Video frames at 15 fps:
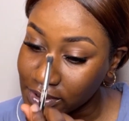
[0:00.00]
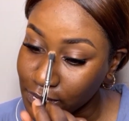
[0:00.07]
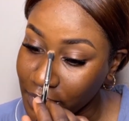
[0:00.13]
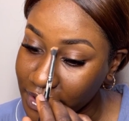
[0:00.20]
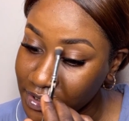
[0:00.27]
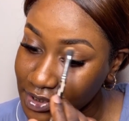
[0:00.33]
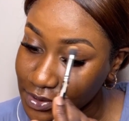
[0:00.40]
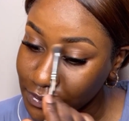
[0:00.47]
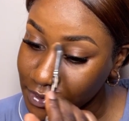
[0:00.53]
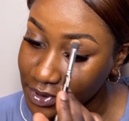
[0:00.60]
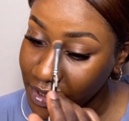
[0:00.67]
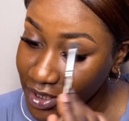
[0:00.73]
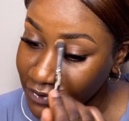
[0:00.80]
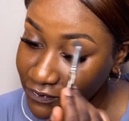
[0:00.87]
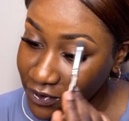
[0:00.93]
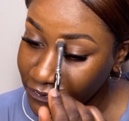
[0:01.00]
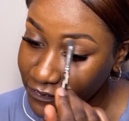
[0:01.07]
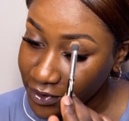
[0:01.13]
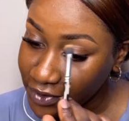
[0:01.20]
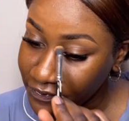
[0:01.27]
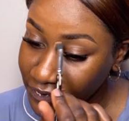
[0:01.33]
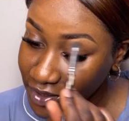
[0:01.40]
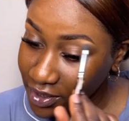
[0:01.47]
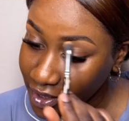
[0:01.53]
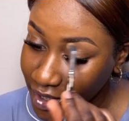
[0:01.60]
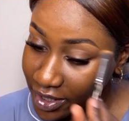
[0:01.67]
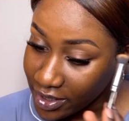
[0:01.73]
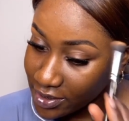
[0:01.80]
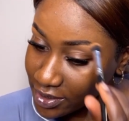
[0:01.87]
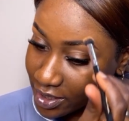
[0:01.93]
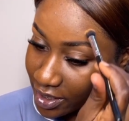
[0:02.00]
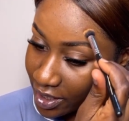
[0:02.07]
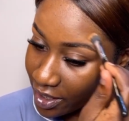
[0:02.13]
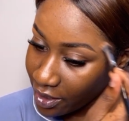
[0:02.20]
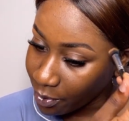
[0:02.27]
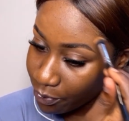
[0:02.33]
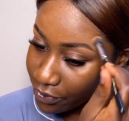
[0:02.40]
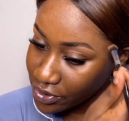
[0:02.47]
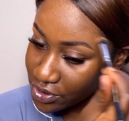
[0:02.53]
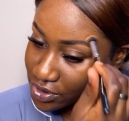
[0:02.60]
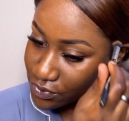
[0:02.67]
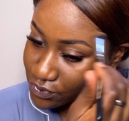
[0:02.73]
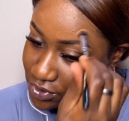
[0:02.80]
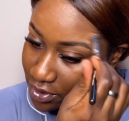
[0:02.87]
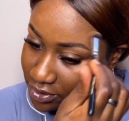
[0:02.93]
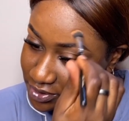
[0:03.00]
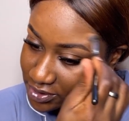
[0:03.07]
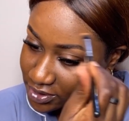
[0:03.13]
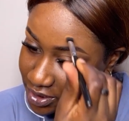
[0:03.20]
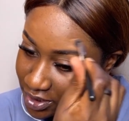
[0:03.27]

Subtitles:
while this would give fluffy and airbrushed results.